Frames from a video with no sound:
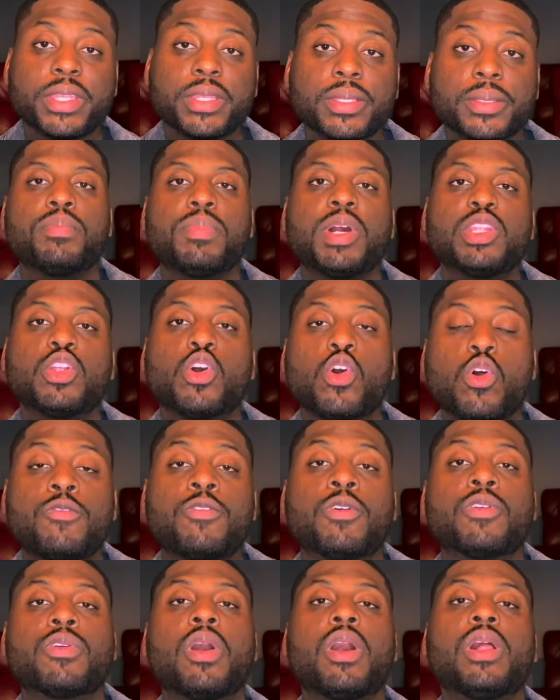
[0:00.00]
But
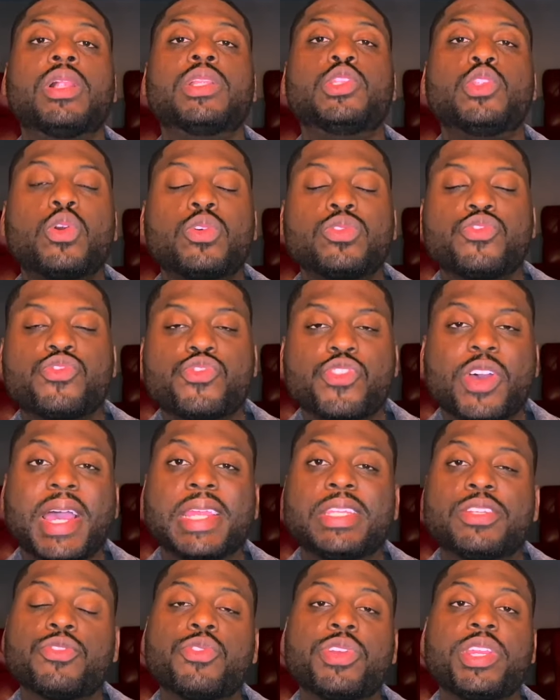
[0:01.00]
overall, don't try
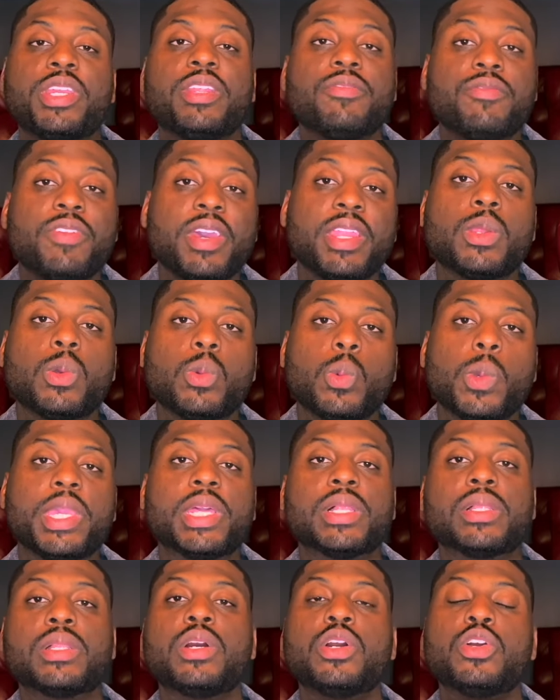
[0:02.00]
to reinvent the
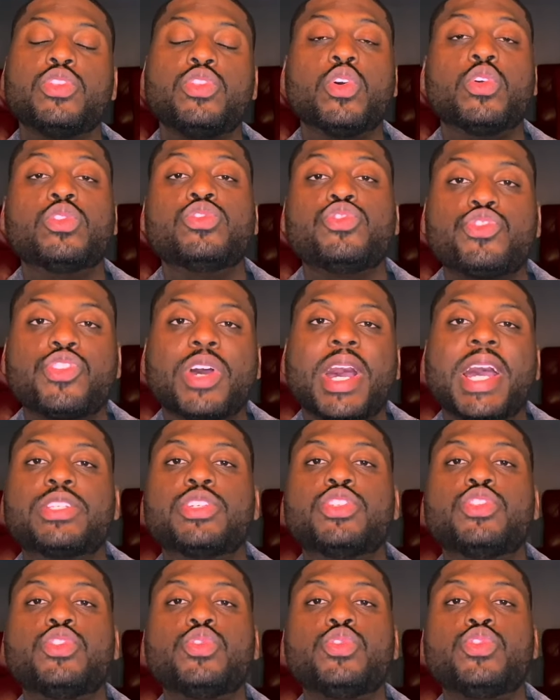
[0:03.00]
wheel. Don't try
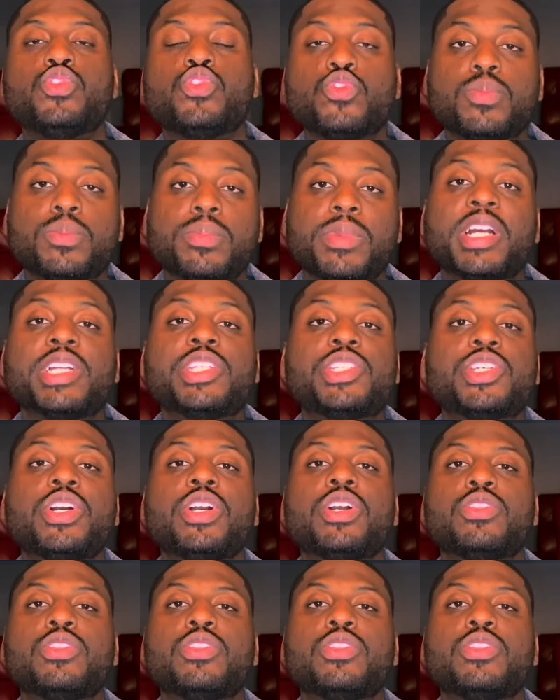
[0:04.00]
to do too much.